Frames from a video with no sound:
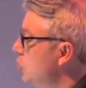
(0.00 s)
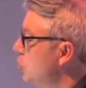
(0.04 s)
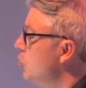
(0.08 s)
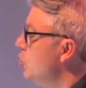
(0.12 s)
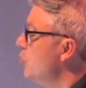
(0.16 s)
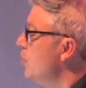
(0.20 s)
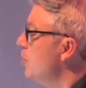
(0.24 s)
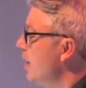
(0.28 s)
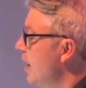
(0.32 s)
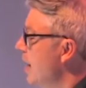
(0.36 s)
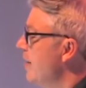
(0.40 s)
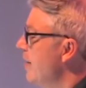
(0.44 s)

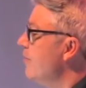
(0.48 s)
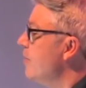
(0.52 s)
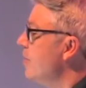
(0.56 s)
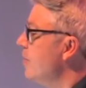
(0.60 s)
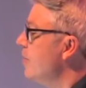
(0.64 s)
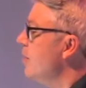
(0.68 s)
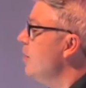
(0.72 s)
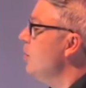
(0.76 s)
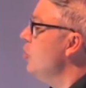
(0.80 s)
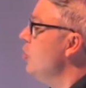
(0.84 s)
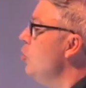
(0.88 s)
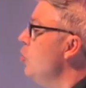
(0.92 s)
true that
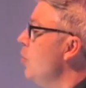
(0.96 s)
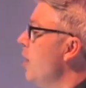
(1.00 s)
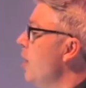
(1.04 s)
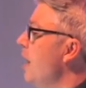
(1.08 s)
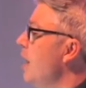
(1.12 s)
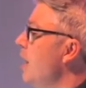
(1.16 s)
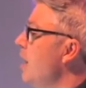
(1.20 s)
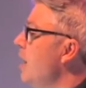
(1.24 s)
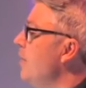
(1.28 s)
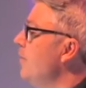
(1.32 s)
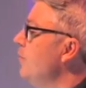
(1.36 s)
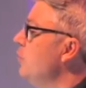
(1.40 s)
everything you
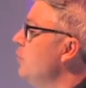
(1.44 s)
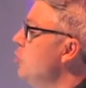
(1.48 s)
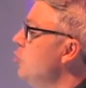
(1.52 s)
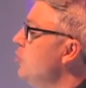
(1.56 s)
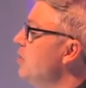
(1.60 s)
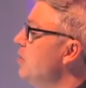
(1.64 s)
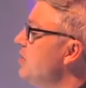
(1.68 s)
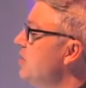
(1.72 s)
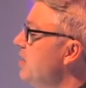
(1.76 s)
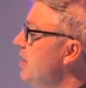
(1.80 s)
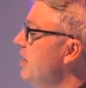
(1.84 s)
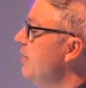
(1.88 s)
have, you
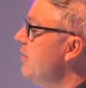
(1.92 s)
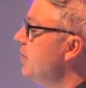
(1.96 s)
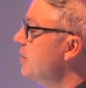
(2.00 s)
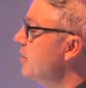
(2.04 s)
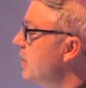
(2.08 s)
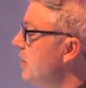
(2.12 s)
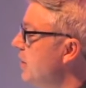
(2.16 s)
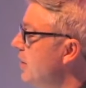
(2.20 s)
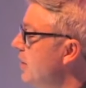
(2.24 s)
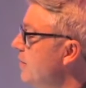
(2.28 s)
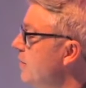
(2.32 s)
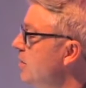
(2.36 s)
received
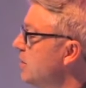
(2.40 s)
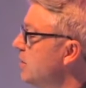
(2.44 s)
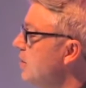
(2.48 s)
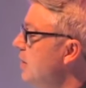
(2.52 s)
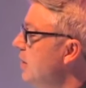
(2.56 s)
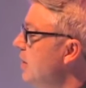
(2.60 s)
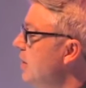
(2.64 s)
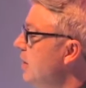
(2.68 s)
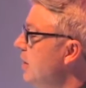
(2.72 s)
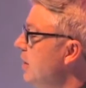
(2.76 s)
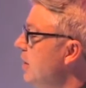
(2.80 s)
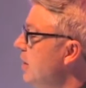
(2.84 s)
as a
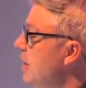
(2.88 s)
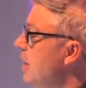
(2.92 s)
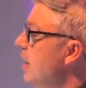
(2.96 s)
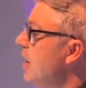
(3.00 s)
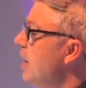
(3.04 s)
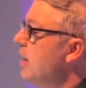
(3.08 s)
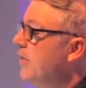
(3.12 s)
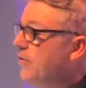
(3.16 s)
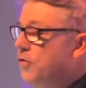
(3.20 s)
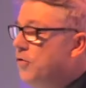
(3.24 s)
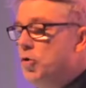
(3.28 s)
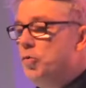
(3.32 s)
gift?
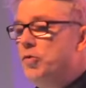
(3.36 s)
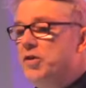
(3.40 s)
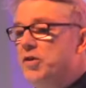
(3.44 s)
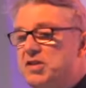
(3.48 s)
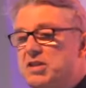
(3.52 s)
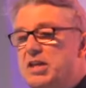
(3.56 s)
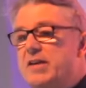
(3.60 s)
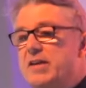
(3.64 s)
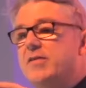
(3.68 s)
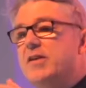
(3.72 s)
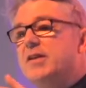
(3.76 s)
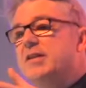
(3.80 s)
And if you
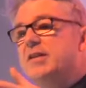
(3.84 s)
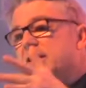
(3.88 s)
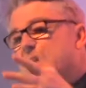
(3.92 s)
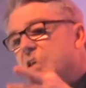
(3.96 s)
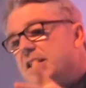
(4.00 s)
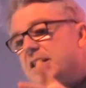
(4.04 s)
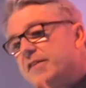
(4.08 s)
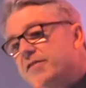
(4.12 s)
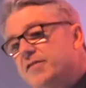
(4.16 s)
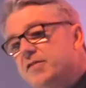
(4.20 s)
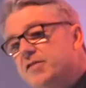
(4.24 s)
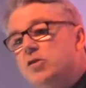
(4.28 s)
received it as
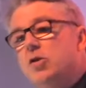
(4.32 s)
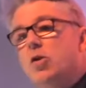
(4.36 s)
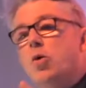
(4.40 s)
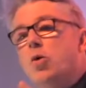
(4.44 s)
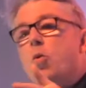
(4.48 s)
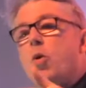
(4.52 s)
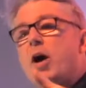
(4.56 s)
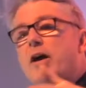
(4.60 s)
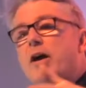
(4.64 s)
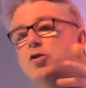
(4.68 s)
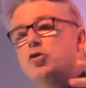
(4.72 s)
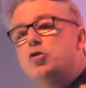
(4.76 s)
a gift,
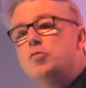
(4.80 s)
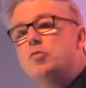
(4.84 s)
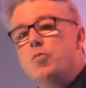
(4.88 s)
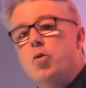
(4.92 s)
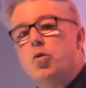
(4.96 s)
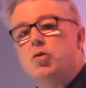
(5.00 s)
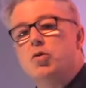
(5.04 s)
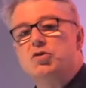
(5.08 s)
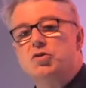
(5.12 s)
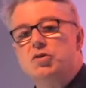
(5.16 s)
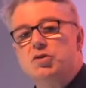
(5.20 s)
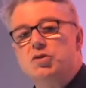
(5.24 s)
why do you
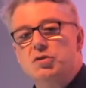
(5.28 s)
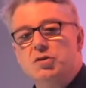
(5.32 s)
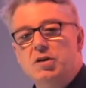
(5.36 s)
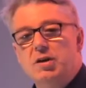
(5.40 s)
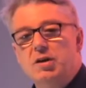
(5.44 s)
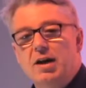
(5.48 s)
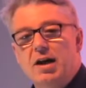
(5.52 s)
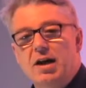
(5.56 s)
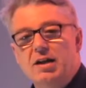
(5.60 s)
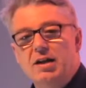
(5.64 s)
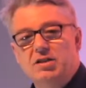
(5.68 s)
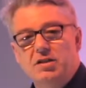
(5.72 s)
boast
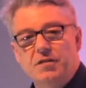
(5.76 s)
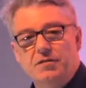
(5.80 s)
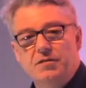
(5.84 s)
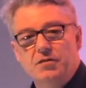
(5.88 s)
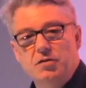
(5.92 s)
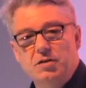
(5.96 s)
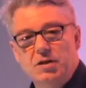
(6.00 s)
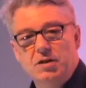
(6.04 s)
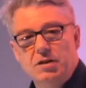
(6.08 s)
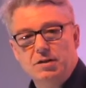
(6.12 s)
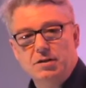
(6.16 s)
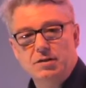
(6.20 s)
as if
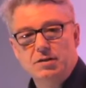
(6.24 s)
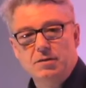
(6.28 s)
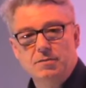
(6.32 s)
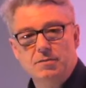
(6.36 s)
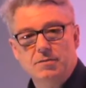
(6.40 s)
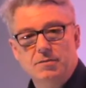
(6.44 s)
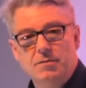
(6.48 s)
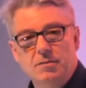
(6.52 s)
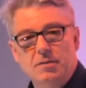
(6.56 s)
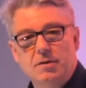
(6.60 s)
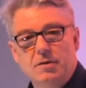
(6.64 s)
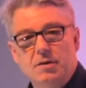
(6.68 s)
you didn't?
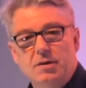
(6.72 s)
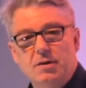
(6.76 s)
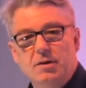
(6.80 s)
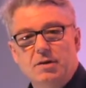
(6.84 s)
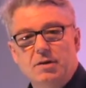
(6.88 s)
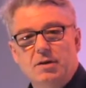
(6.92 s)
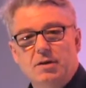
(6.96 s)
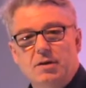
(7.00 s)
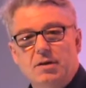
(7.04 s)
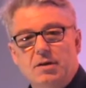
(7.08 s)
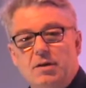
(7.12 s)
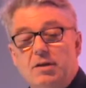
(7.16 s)

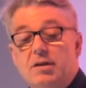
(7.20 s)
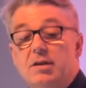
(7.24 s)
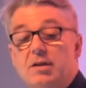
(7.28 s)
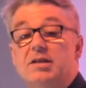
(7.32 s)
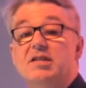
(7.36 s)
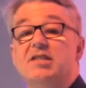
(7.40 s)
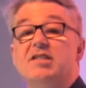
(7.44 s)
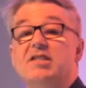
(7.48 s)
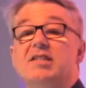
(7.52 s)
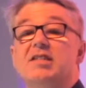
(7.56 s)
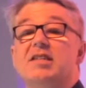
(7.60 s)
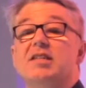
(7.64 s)

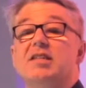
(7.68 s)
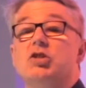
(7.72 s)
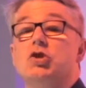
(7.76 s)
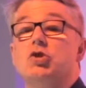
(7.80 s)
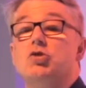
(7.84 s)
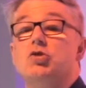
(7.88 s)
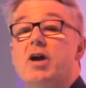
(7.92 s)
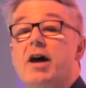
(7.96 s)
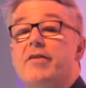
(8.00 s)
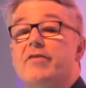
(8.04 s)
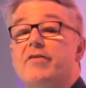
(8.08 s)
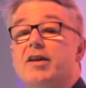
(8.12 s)
This is the
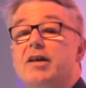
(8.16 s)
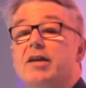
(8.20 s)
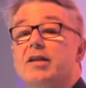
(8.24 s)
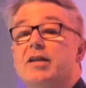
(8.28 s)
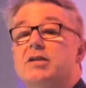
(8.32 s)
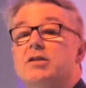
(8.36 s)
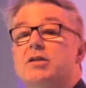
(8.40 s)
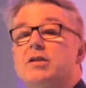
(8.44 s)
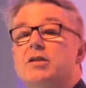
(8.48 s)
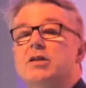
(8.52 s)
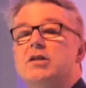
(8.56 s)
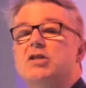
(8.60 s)

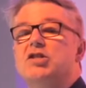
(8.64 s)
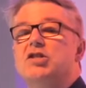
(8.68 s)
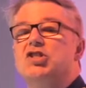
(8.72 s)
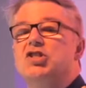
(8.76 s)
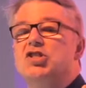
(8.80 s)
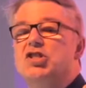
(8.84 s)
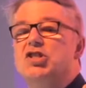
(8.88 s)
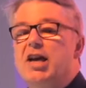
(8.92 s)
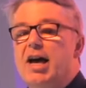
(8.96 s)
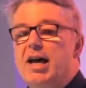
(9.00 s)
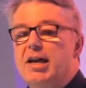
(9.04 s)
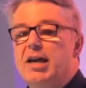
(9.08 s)
extravagant,
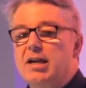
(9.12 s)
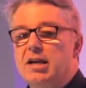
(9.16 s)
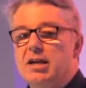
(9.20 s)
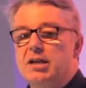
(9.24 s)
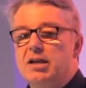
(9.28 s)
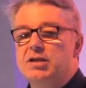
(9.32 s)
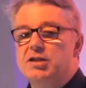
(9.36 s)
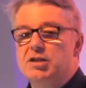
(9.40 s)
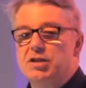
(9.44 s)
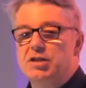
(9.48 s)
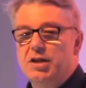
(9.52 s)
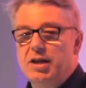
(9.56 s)

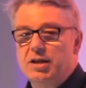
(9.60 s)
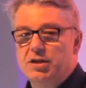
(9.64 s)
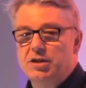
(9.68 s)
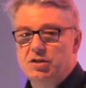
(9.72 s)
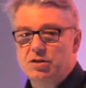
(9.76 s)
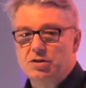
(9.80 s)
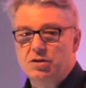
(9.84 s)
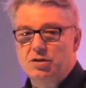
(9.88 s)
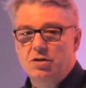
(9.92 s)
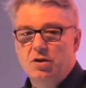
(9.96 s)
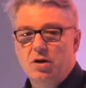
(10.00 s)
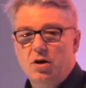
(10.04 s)
scandalous
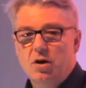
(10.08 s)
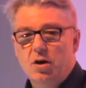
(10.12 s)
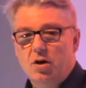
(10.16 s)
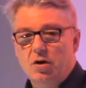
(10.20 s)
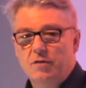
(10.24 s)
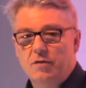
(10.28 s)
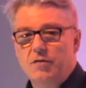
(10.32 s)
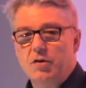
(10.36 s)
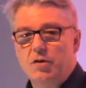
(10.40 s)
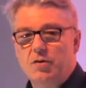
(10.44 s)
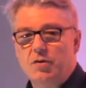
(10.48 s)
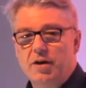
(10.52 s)
nature
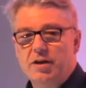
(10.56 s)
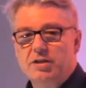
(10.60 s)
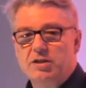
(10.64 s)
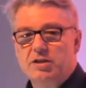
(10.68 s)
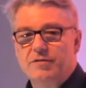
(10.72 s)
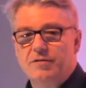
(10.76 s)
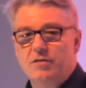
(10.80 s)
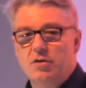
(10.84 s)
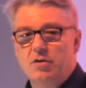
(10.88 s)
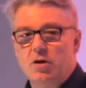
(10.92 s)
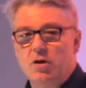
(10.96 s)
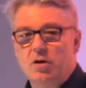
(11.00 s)
of the
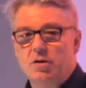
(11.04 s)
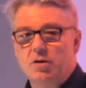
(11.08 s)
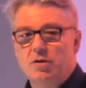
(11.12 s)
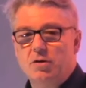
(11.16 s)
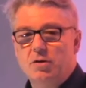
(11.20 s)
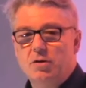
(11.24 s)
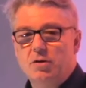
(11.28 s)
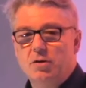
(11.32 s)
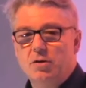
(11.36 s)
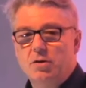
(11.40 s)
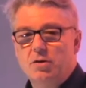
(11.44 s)
grace of God.